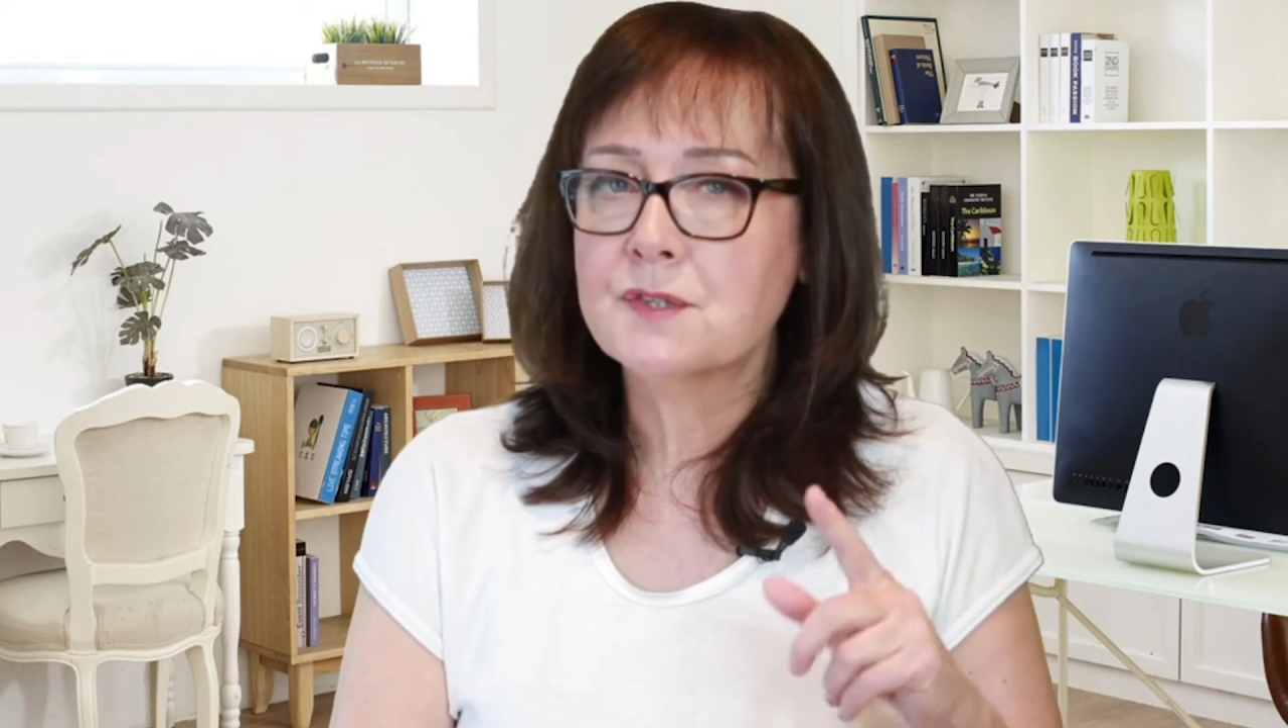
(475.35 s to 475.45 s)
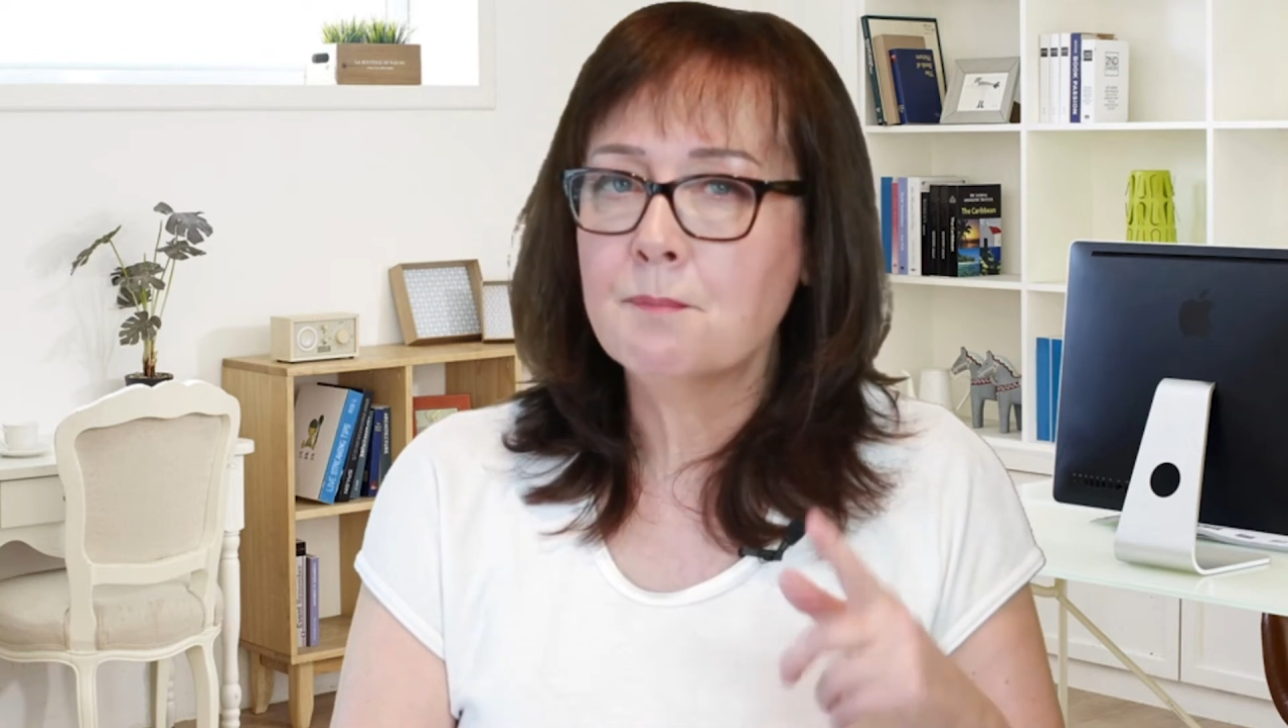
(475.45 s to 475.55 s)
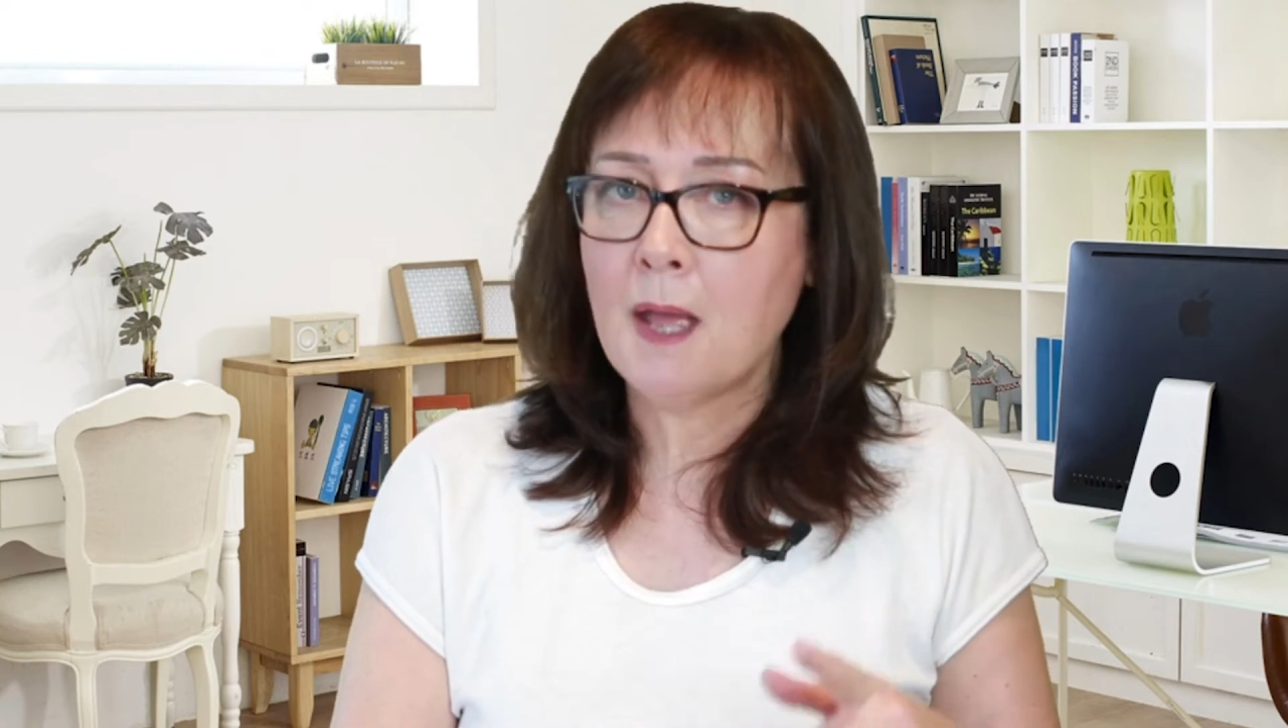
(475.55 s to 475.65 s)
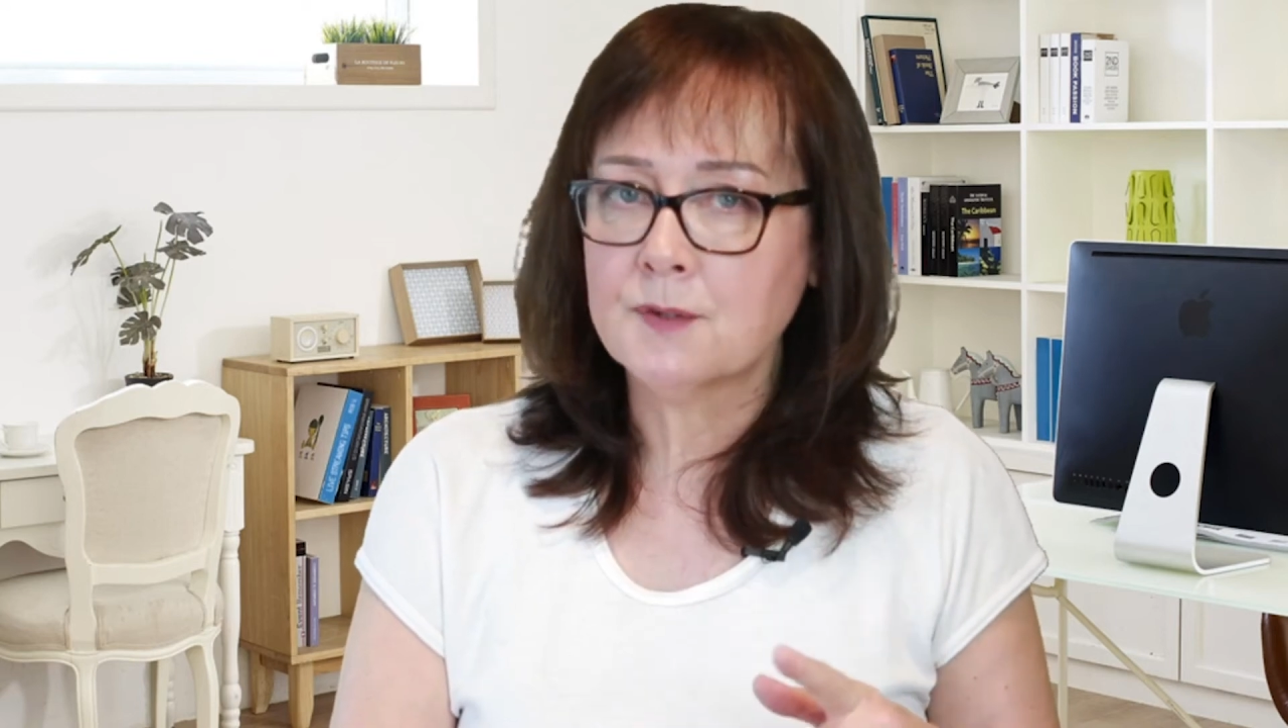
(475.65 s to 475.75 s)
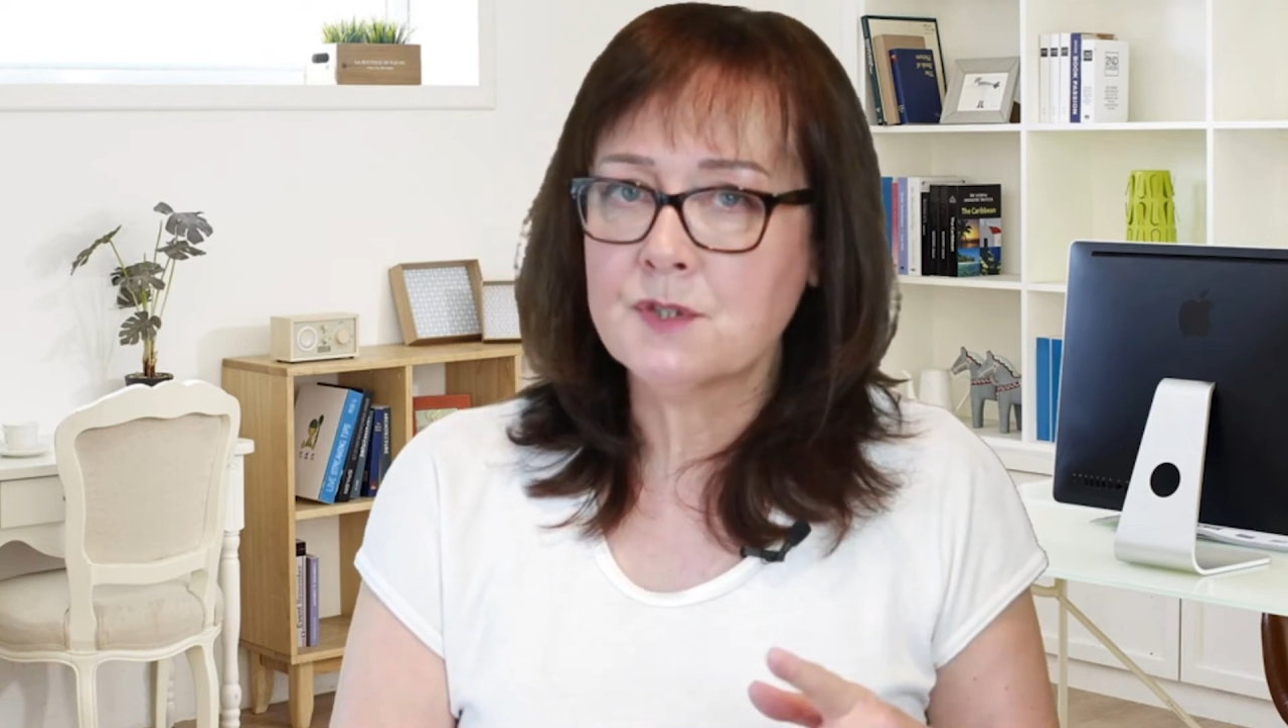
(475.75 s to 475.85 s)

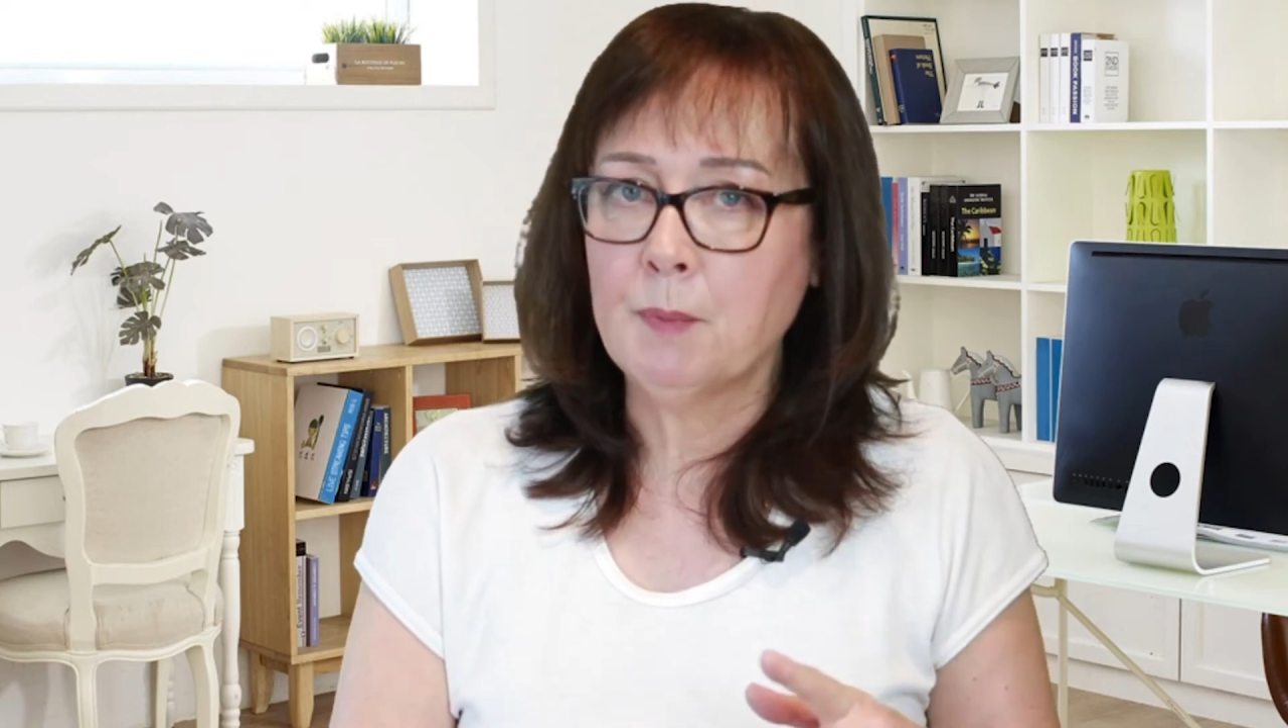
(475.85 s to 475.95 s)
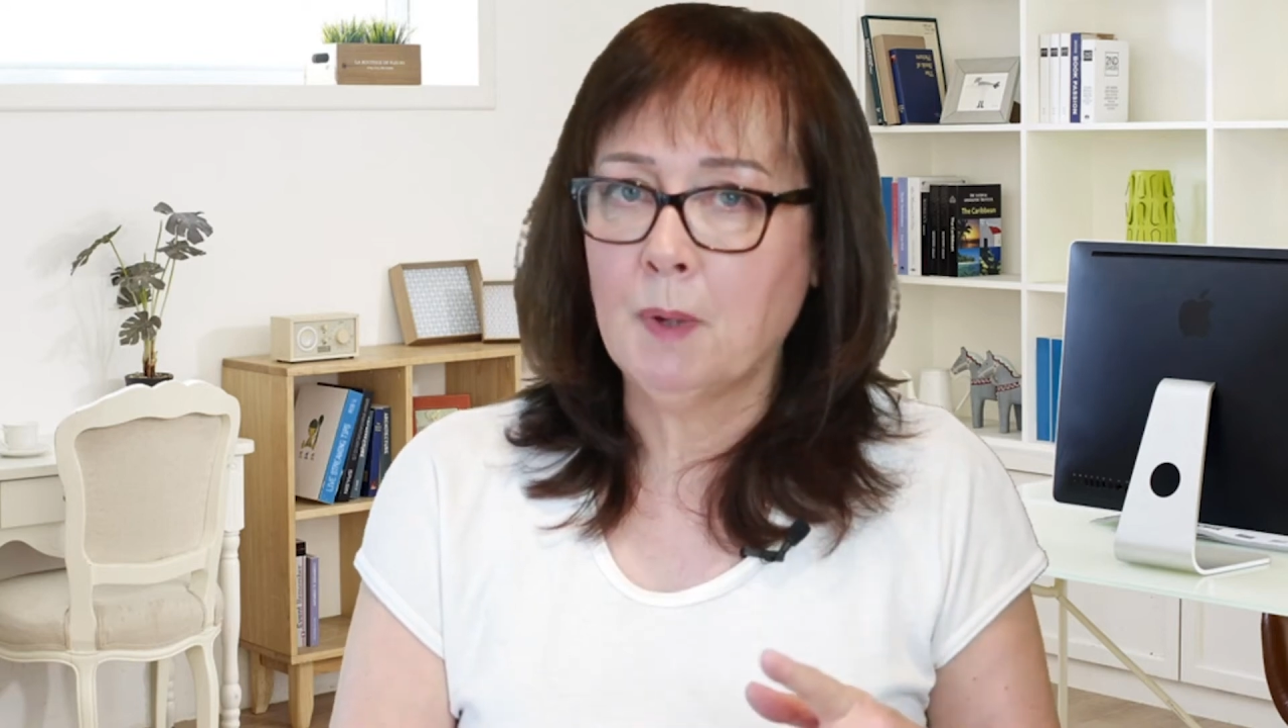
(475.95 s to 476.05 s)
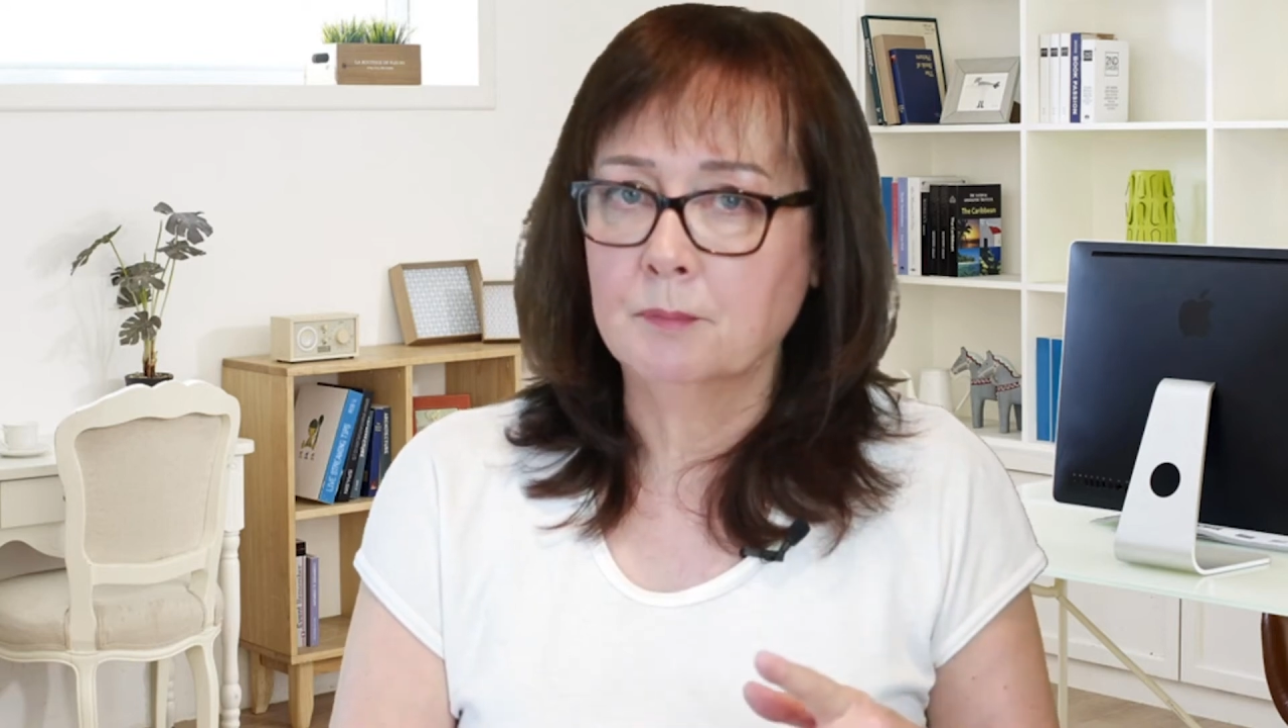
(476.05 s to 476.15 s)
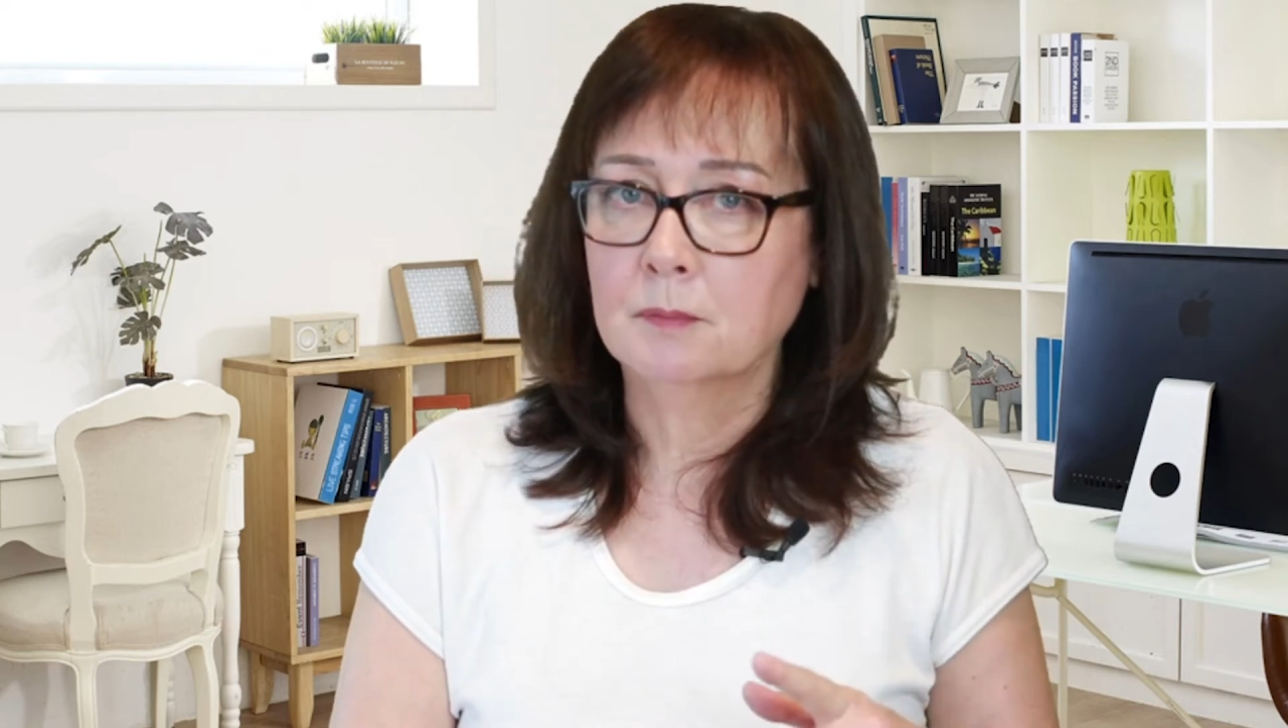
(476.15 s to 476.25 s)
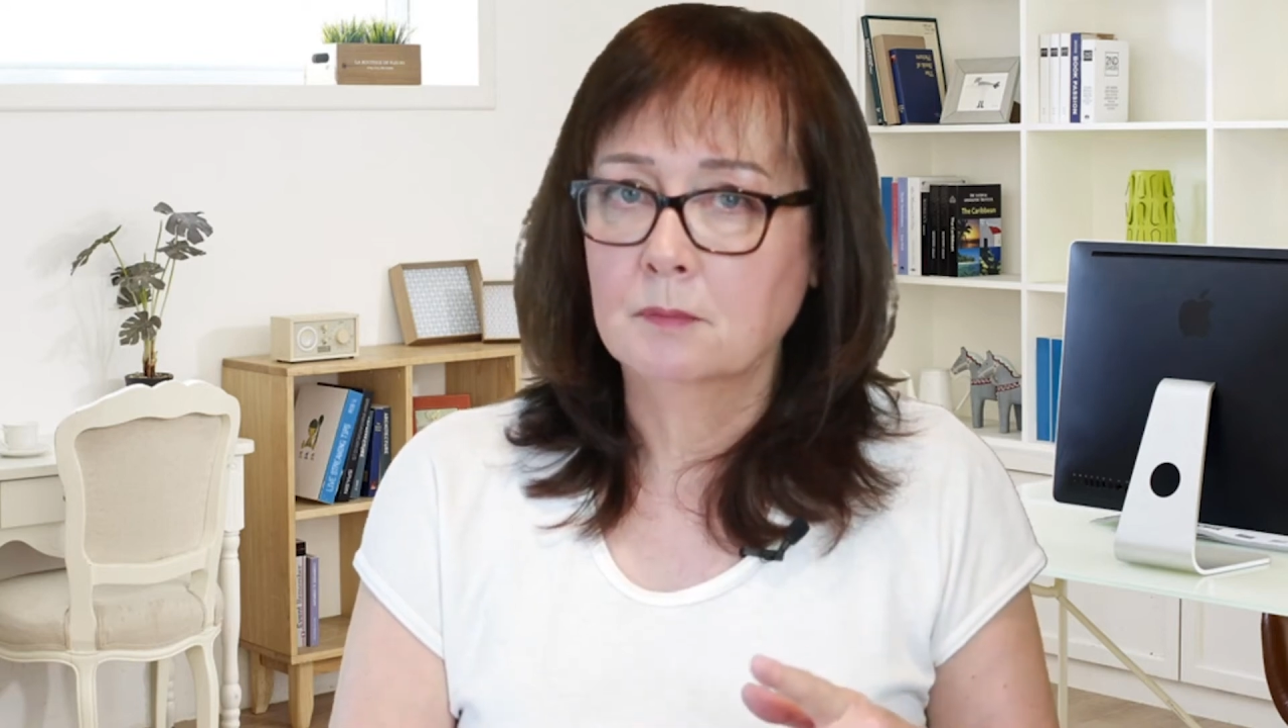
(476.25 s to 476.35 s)
maximum.